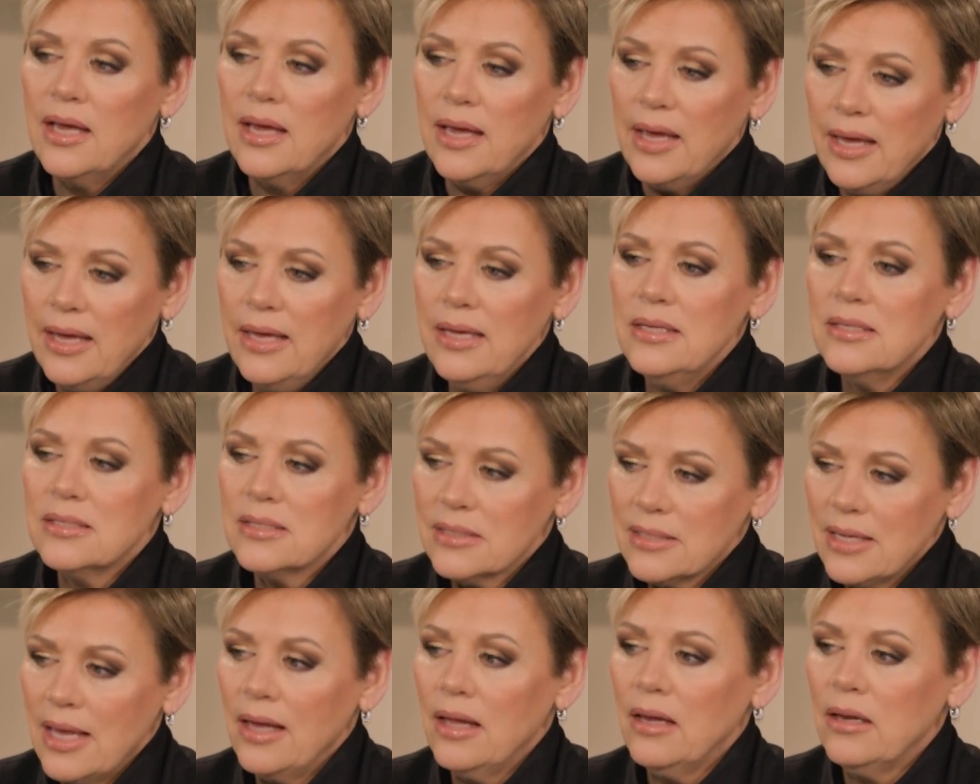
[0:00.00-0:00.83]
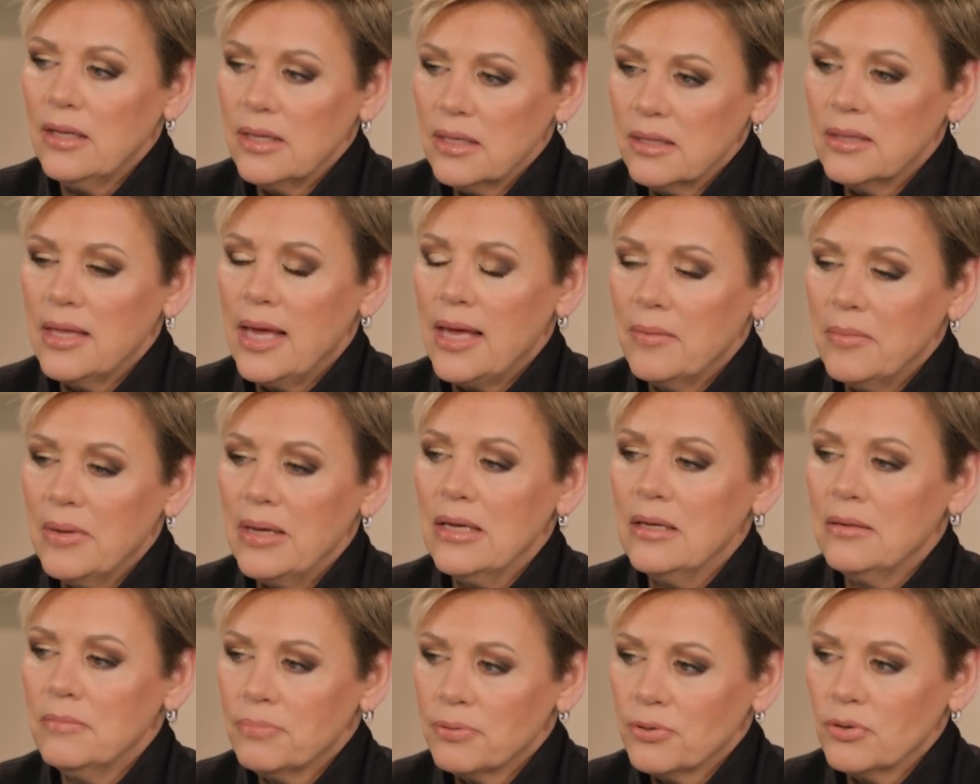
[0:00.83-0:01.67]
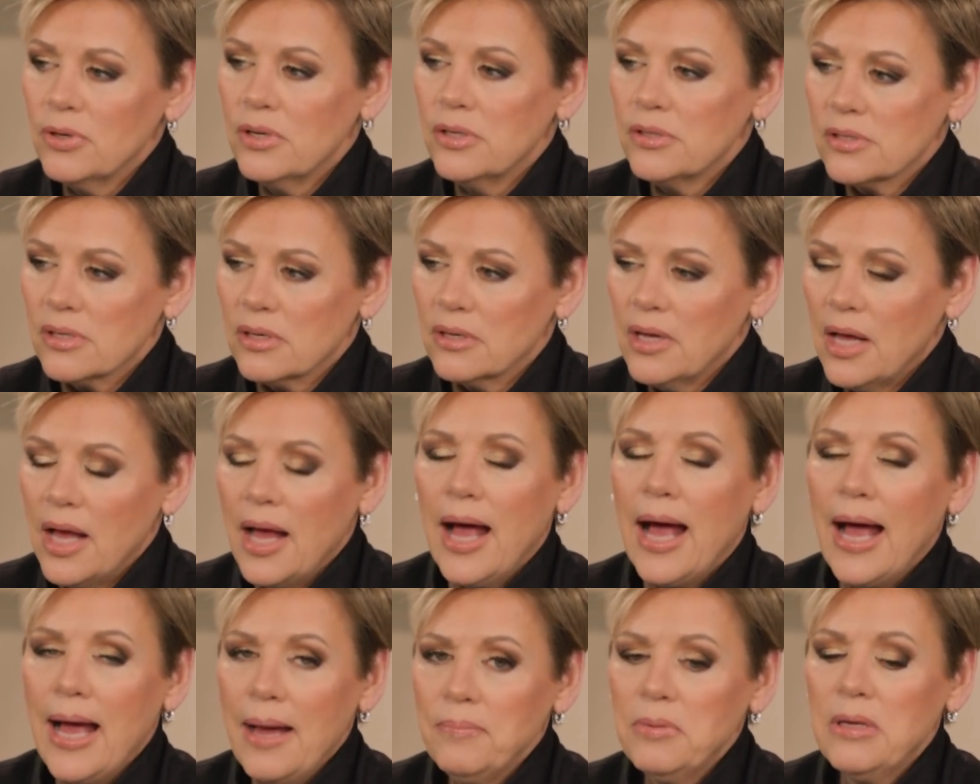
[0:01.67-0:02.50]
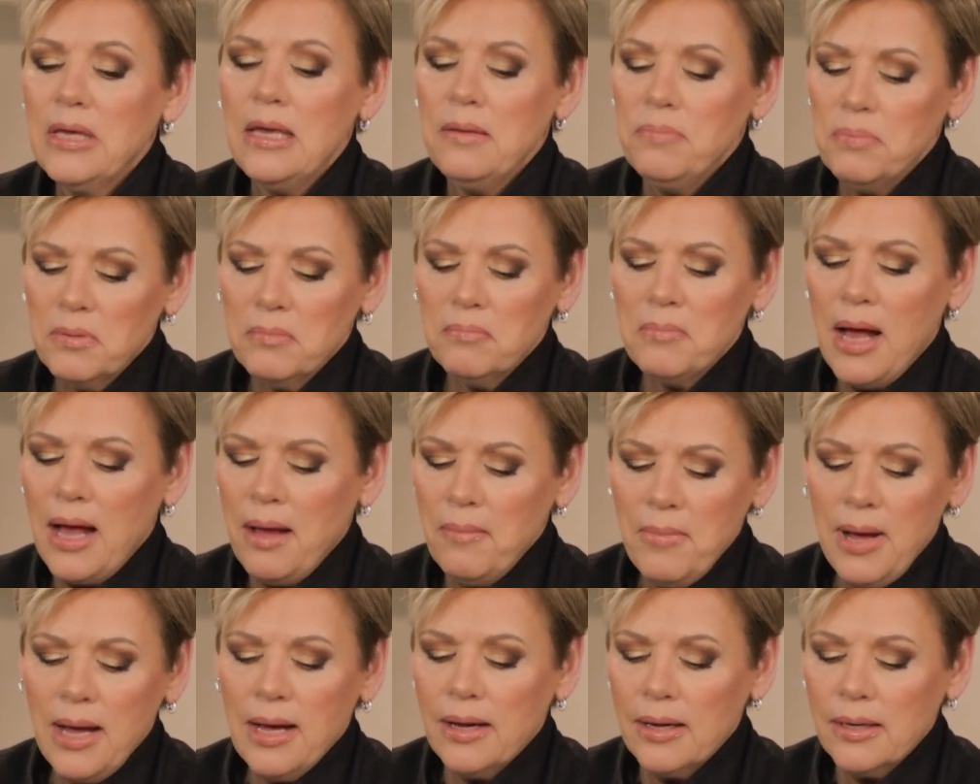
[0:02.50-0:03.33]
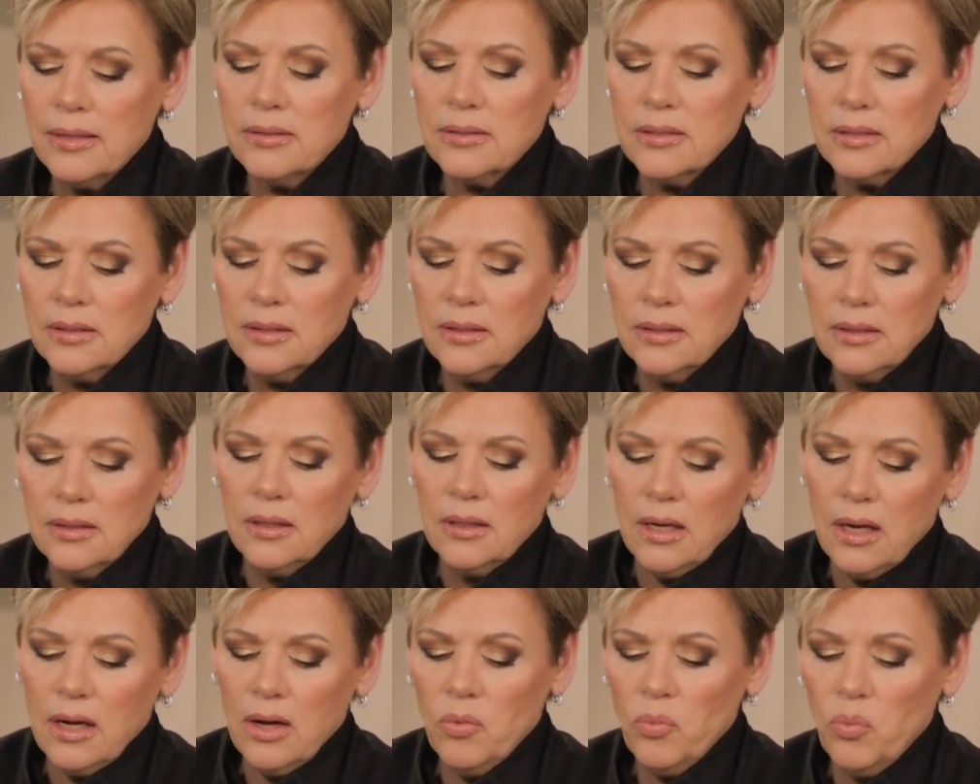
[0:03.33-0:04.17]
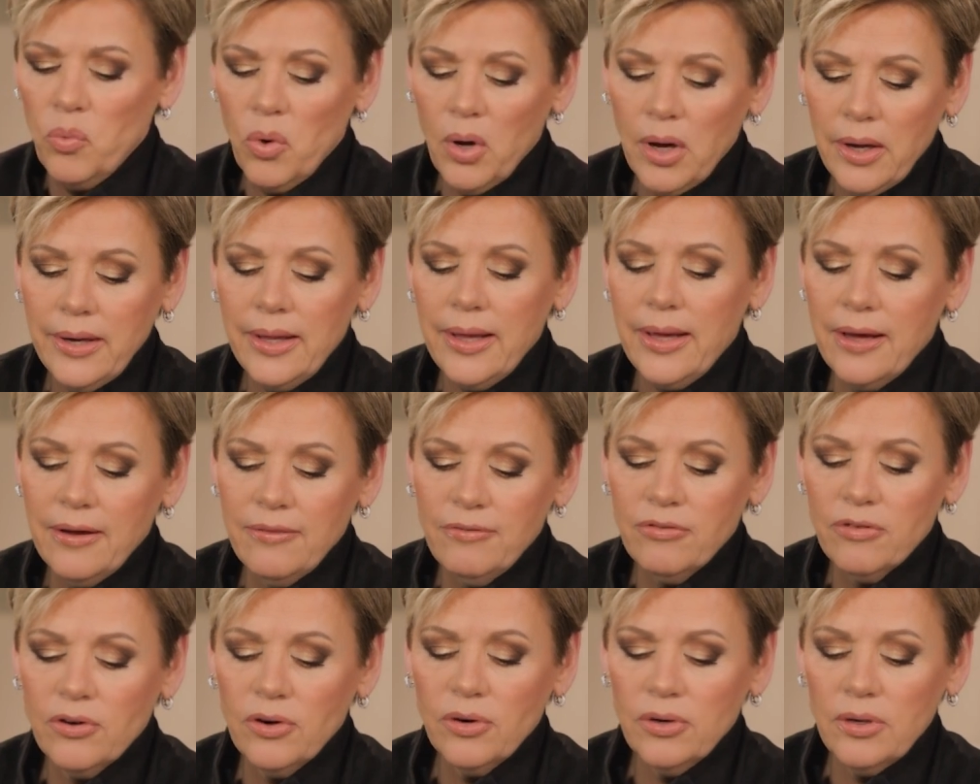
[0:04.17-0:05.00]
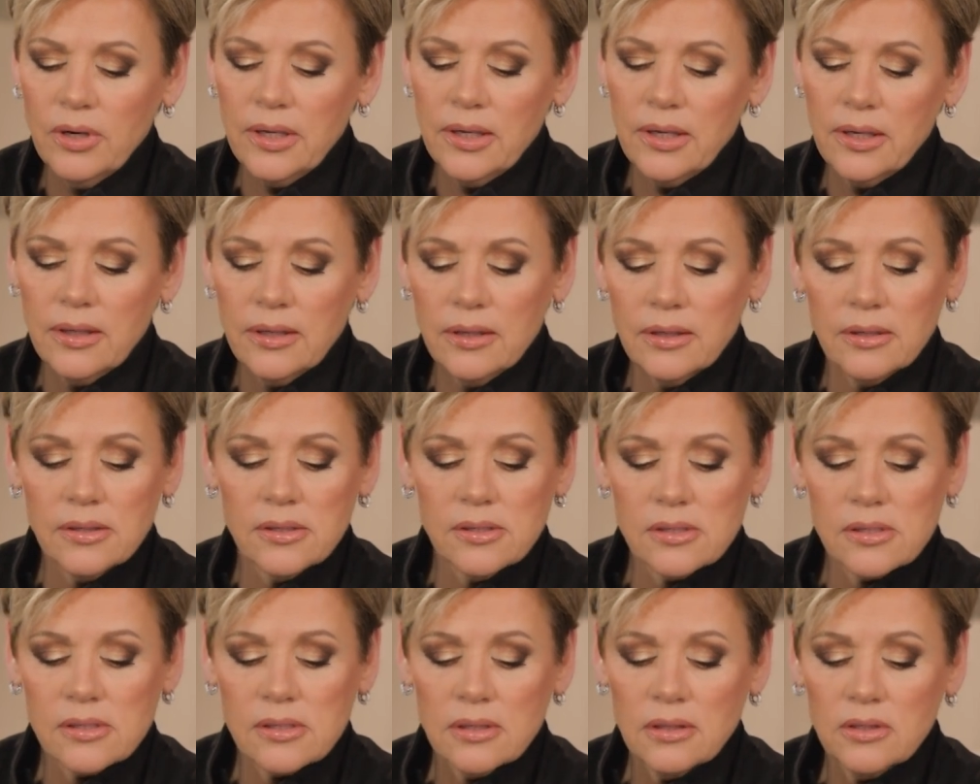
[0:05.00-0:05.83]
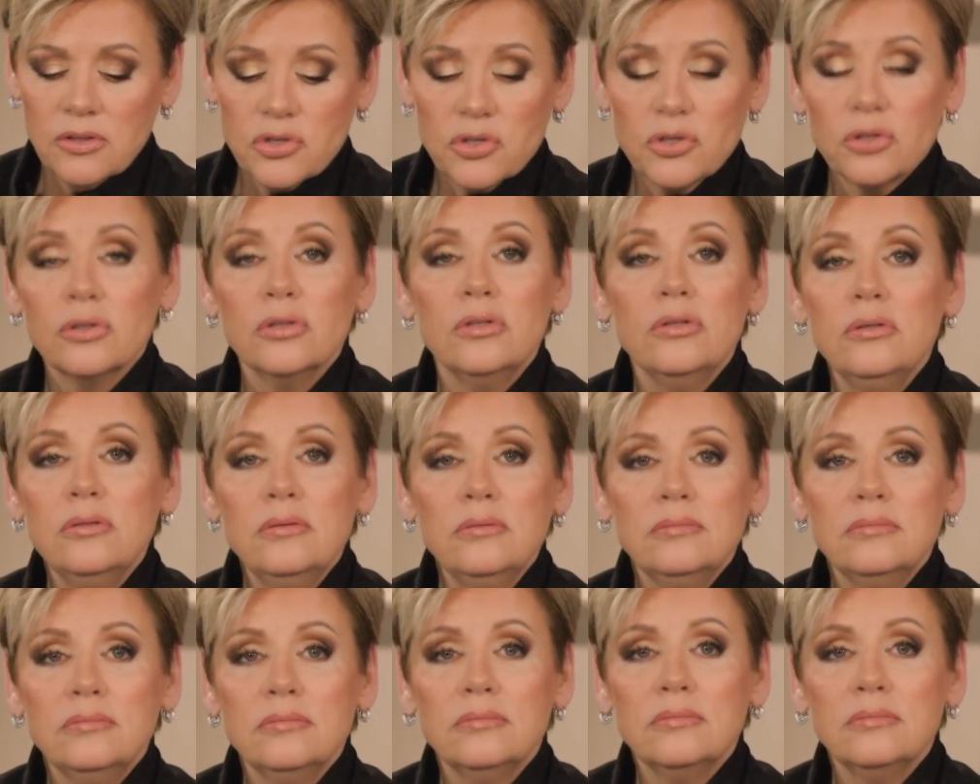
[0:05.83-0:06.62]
He's telling them in prison, I'm keeping my mind on whatever is true,